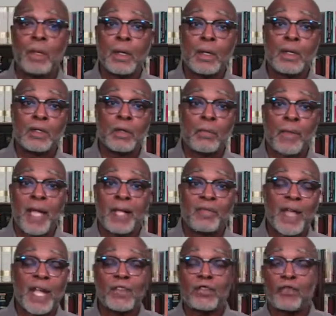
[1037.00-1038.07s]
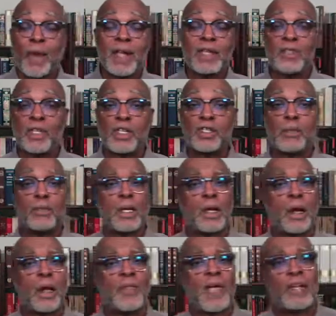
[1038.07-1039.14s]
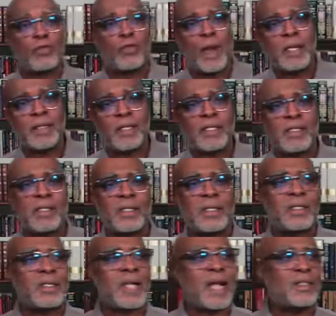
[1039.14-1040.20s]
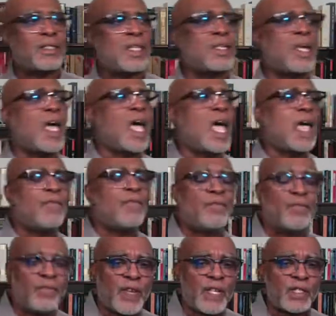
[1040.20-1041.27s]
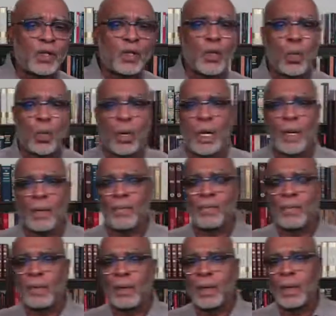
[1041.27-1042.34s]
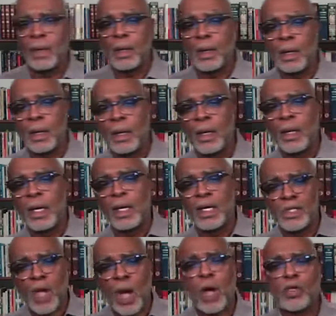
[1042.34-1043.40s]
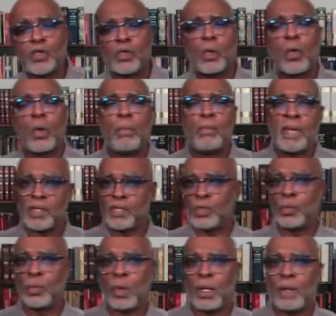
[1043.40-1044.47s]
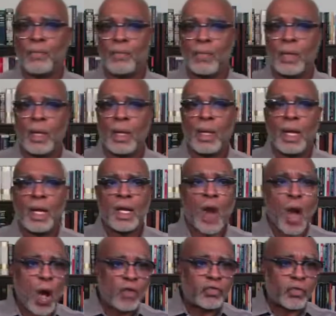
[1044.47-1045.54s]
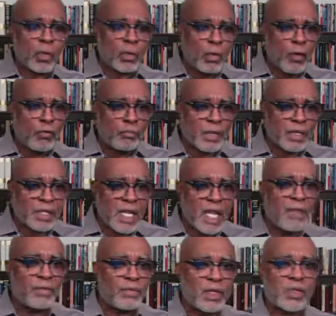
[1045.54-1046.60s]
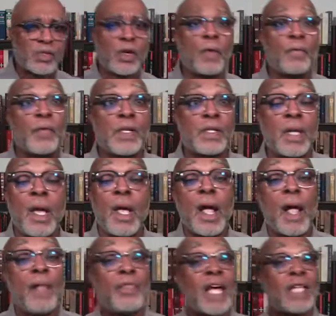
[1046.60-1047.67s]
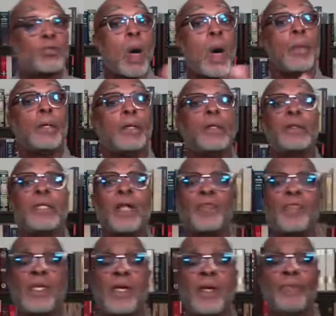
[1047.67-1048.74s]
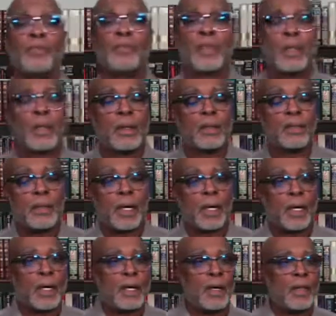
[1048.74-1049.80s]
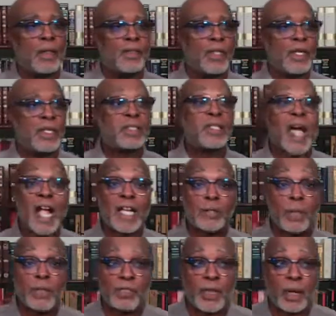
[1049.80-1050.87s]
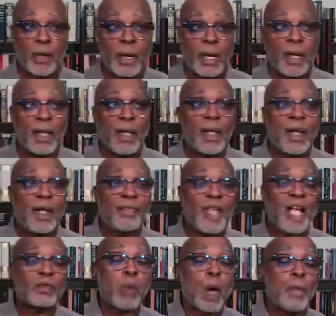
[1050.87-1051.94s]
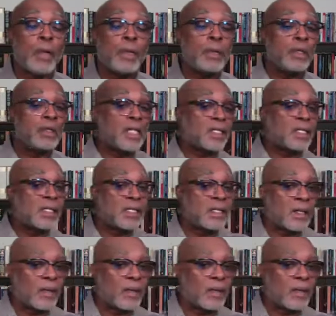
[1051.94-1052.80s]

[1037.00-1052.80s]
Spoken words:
to make that transition, because that transition is not just a physical one. It is also a mental one. It also goes beneath the surface. And that's why we looked at the attachment theory. And that's why we looked at that's